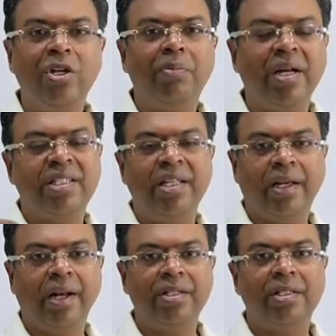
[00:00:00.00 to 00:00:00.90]
tell you my
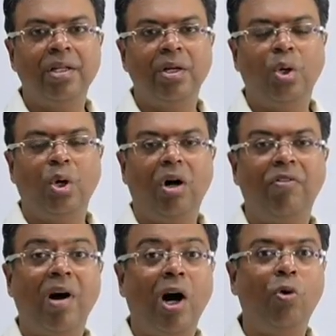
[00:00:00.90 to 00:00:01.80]
secrets
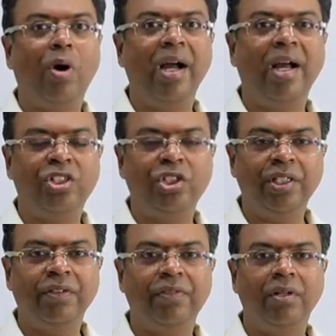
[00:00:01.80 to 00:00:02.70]
of how I
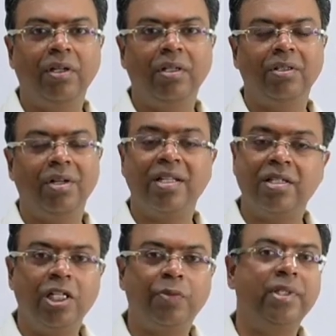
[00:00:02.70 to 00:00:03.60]
achieve the
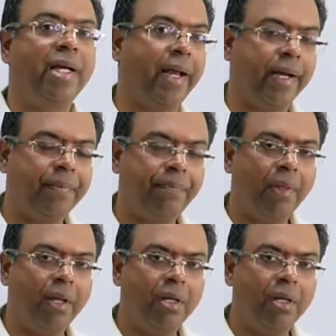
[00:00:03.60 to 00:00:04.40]
results which I get.